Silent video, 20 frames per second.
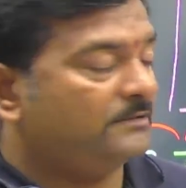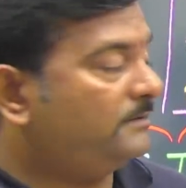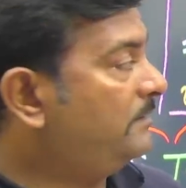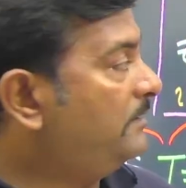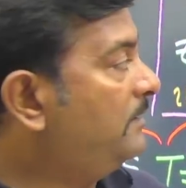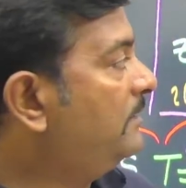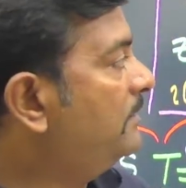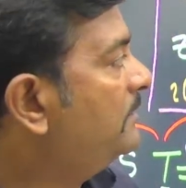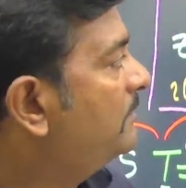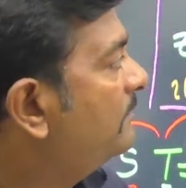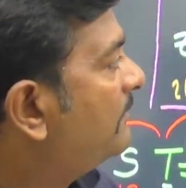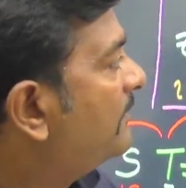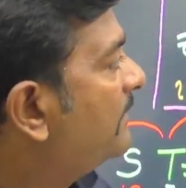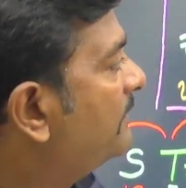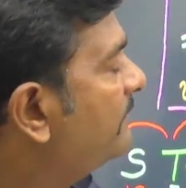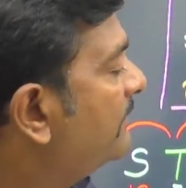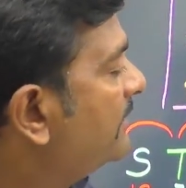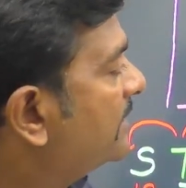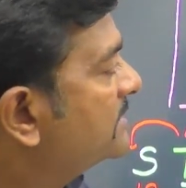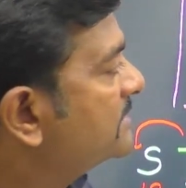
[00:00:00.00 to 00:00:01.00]

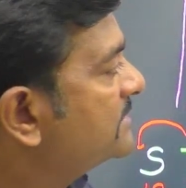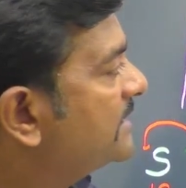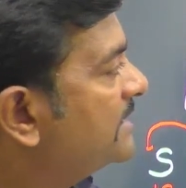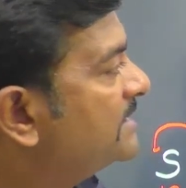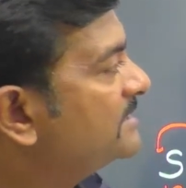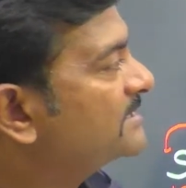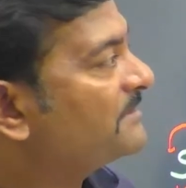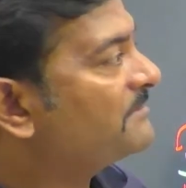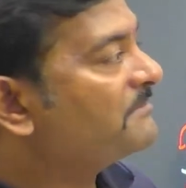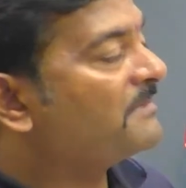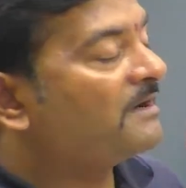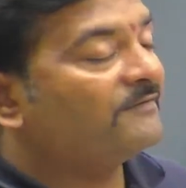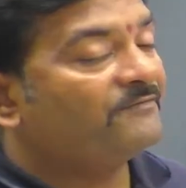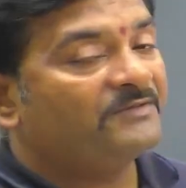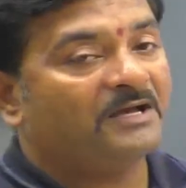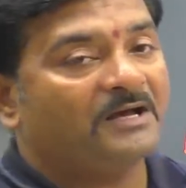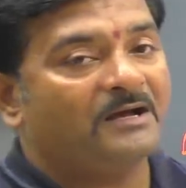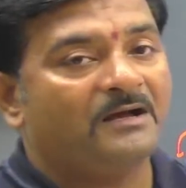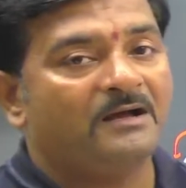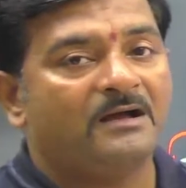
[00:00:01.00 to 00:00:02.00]
what we can say, some of
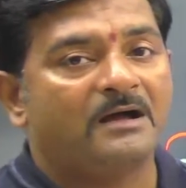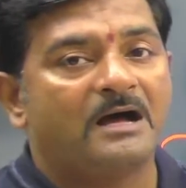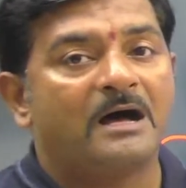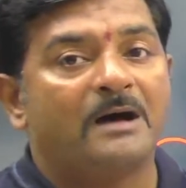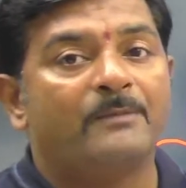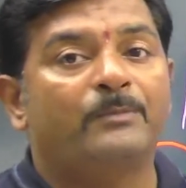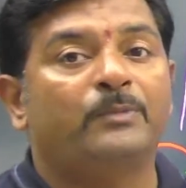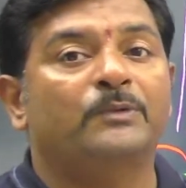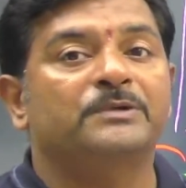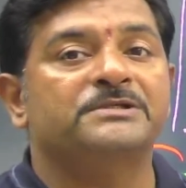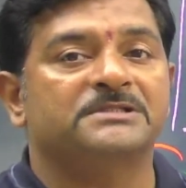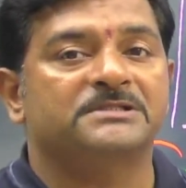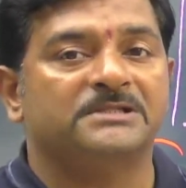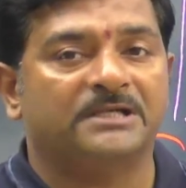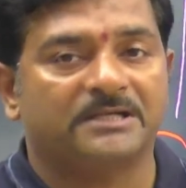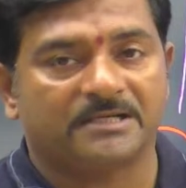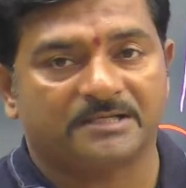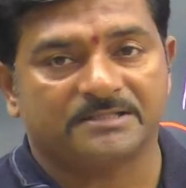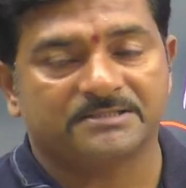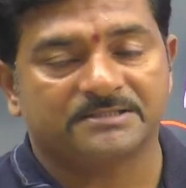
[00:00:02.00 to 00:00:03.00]
the opposite
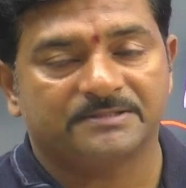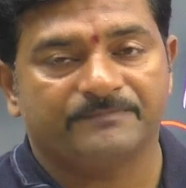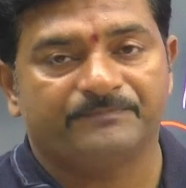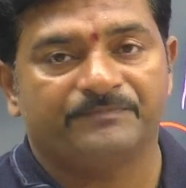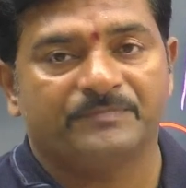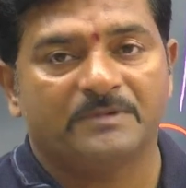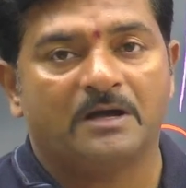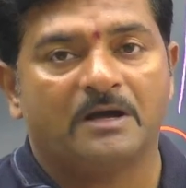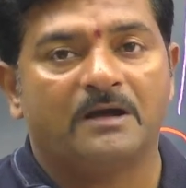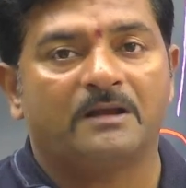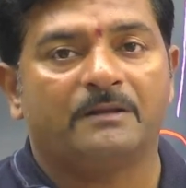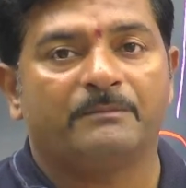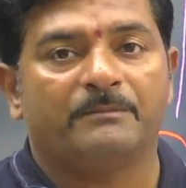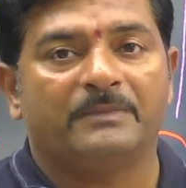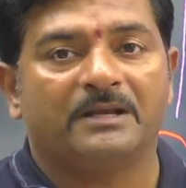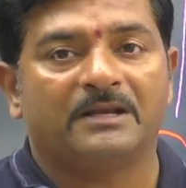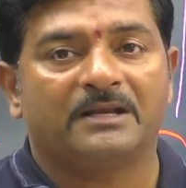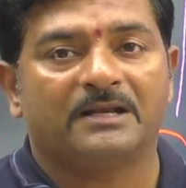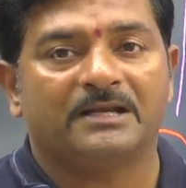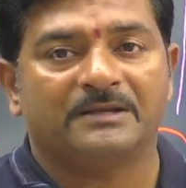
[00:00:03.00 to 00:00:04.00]
letters or
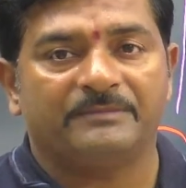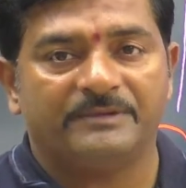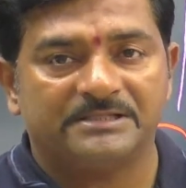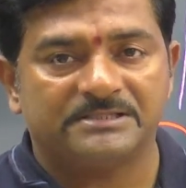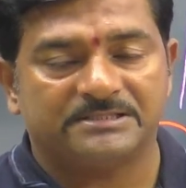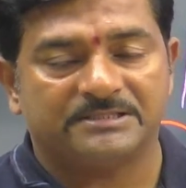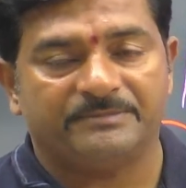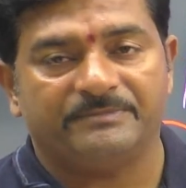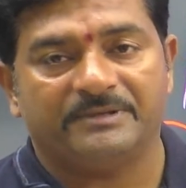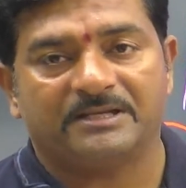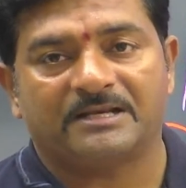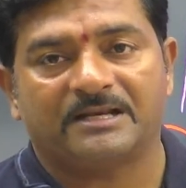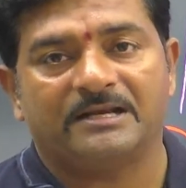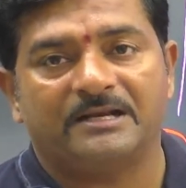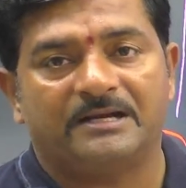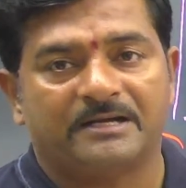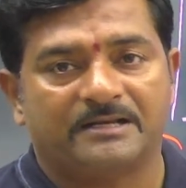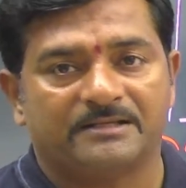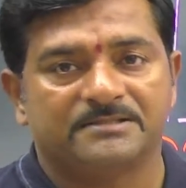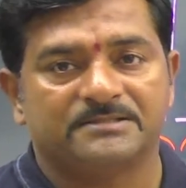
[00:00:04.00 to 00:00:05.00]
mirror image, mirror
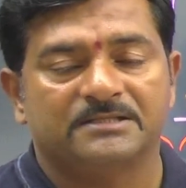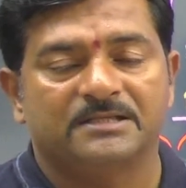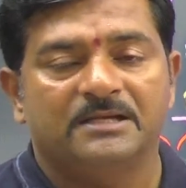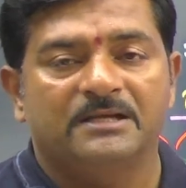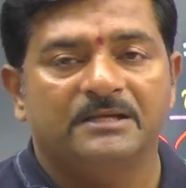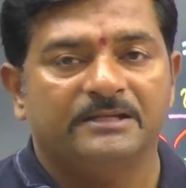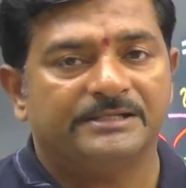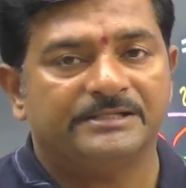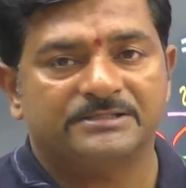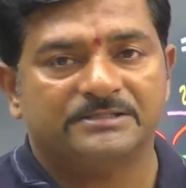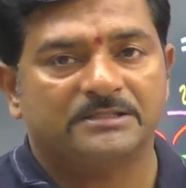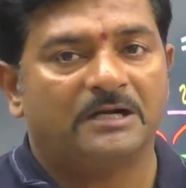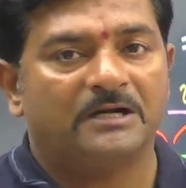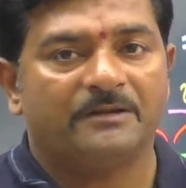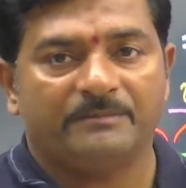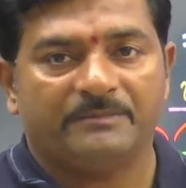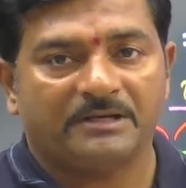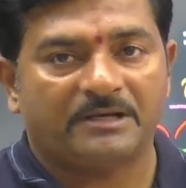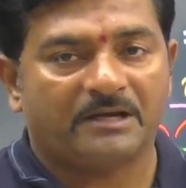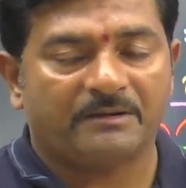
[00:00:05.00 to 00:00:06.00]
letters. It's not
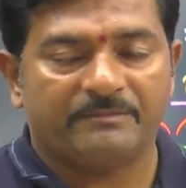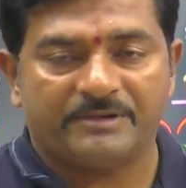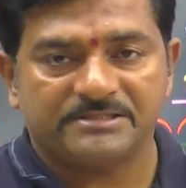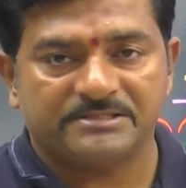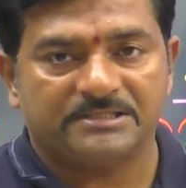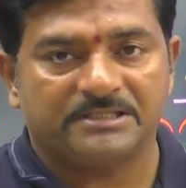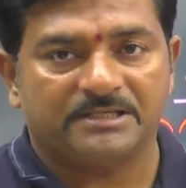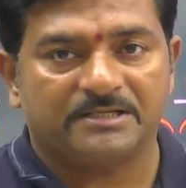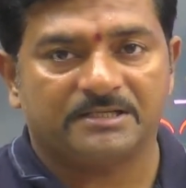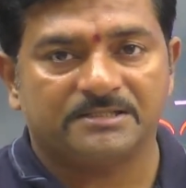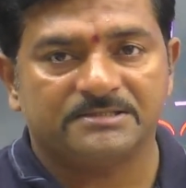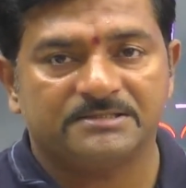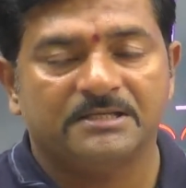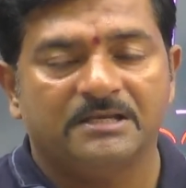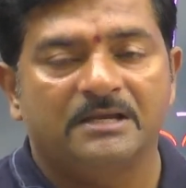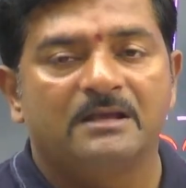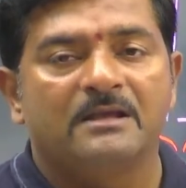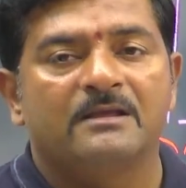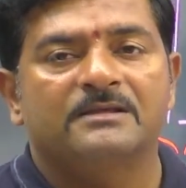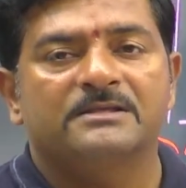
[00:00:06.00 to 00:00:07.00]
a mirror image letters.
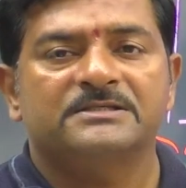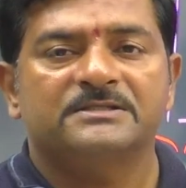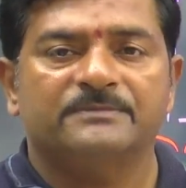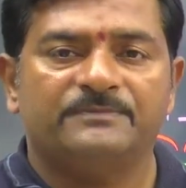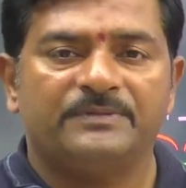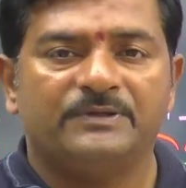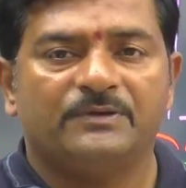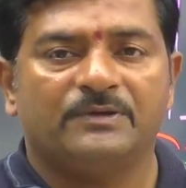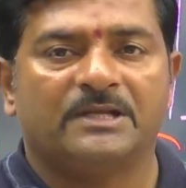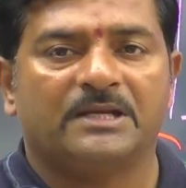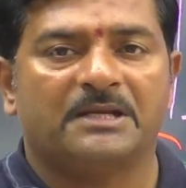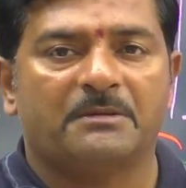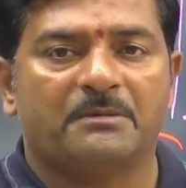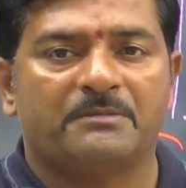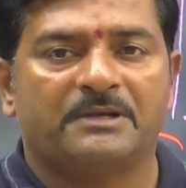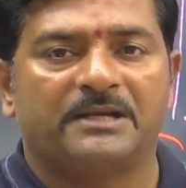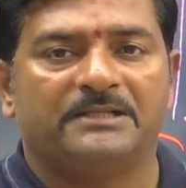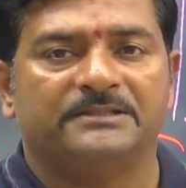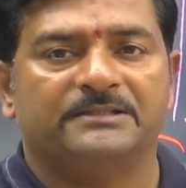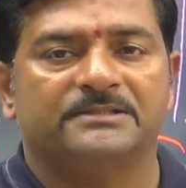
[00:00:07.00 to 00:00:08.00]
Simply you can
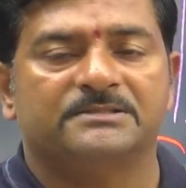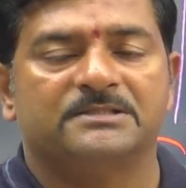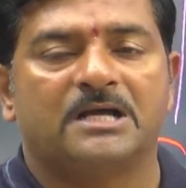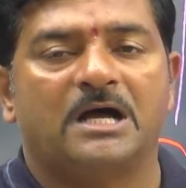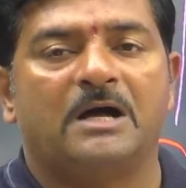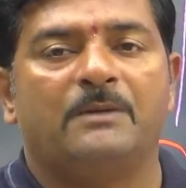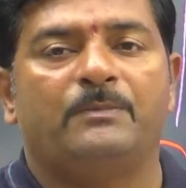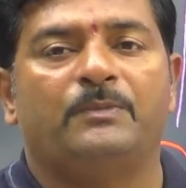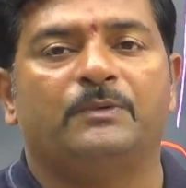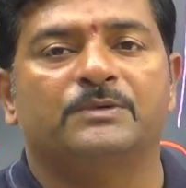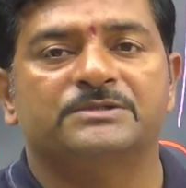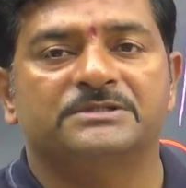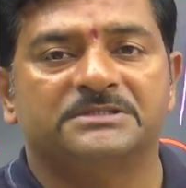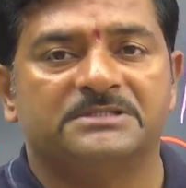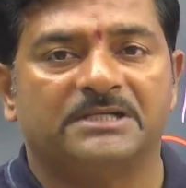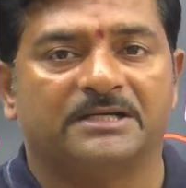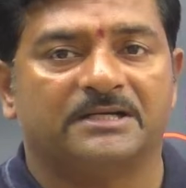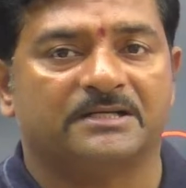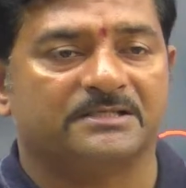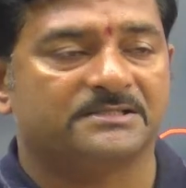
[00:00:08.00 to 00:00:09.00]
remember like this, opposite
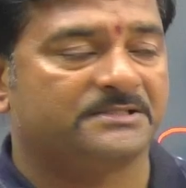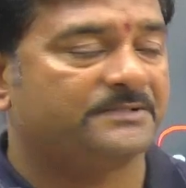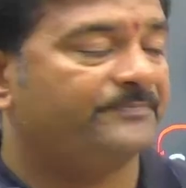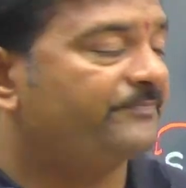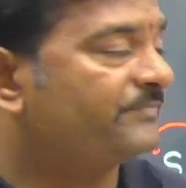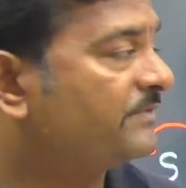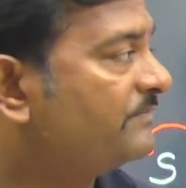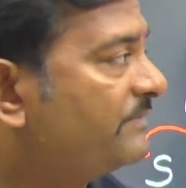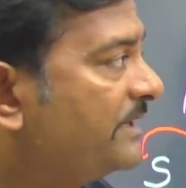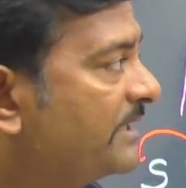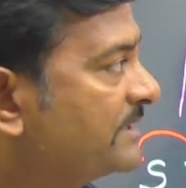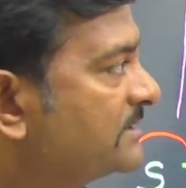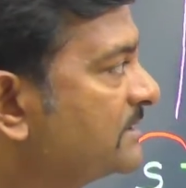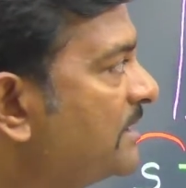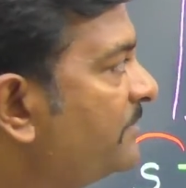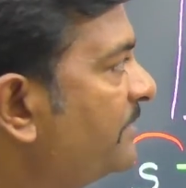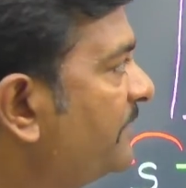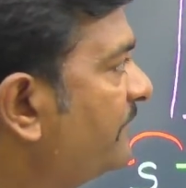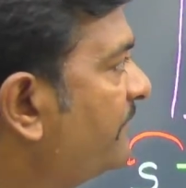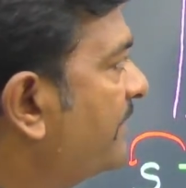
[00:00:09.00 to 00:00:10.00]
letters. For
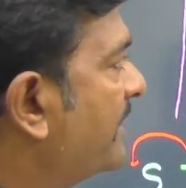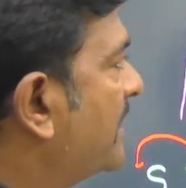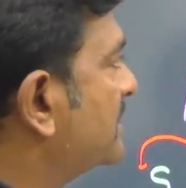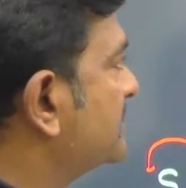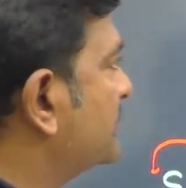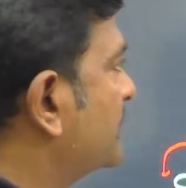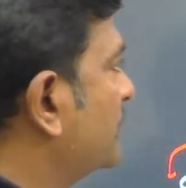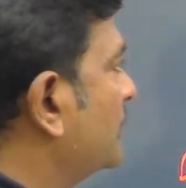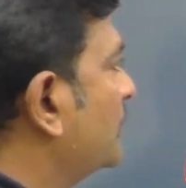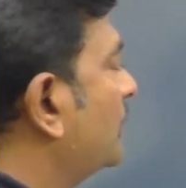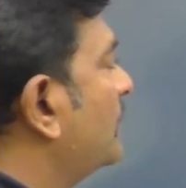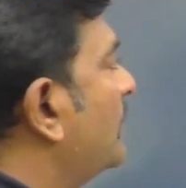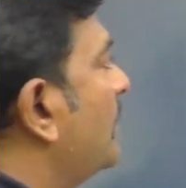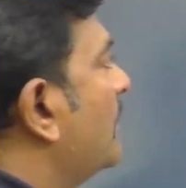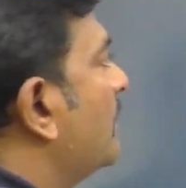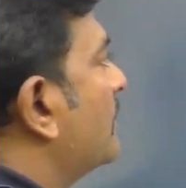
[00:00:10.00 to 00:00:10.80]
example, if I ask you